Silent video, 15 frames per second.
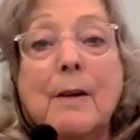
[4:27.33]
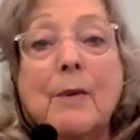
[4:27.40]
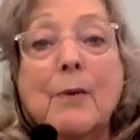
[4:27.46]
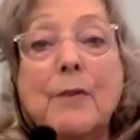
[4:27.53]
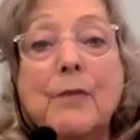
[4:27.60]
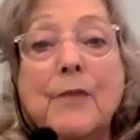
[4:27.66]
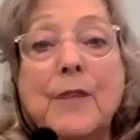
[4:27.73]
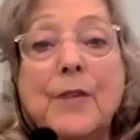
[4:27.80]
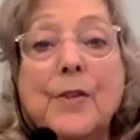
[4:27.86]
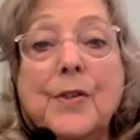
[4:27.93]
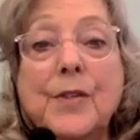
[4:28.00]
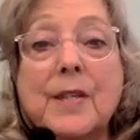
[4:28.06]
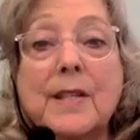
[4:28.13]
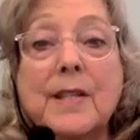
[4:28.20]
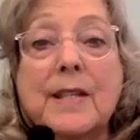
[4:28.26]

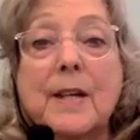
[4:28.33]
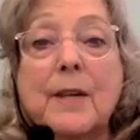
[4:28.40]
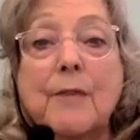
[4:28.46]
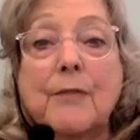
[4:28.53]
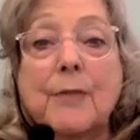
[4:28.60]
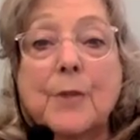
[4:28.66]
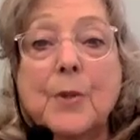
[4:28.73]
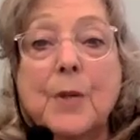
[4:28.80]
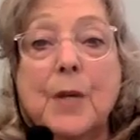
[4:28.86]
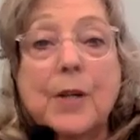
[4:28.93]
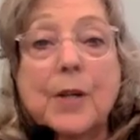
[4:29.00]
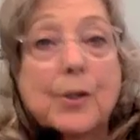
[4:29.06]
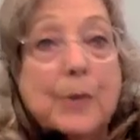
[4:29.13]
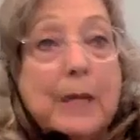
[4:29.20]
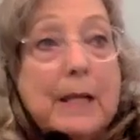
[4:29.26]
reveals itself through our
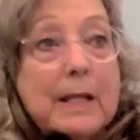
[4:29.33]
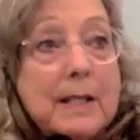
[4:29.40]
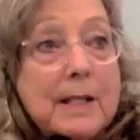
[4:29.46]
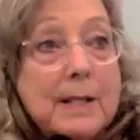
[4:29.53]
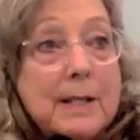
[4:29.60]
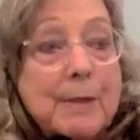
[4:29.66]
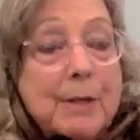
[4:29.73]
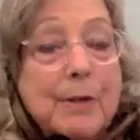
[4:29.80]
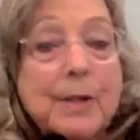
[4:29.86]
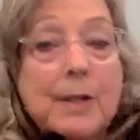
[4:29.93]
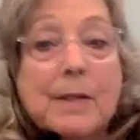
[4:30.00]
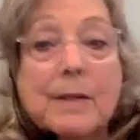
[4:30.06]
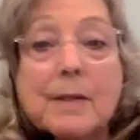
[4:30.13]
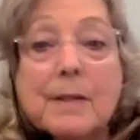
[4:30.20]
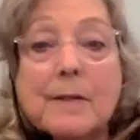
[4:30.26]
direct
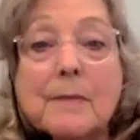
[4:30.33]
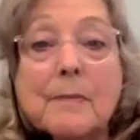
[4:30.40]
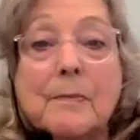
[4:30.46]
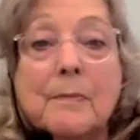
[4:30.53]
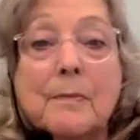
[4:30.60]
experience.